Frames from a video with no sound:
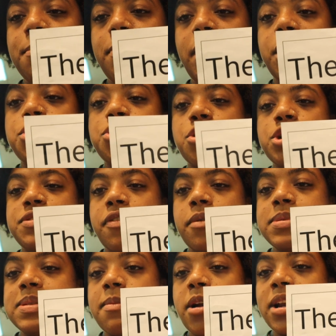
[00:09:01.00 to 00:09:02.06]
pictures
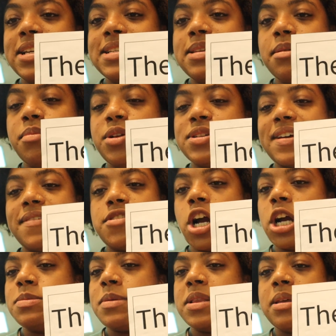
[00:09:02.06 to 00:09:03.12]
from Smarty Symbols. I've
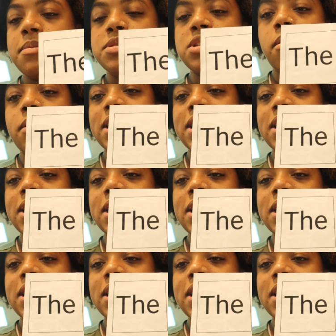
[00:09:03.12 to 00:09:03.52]
talked about them so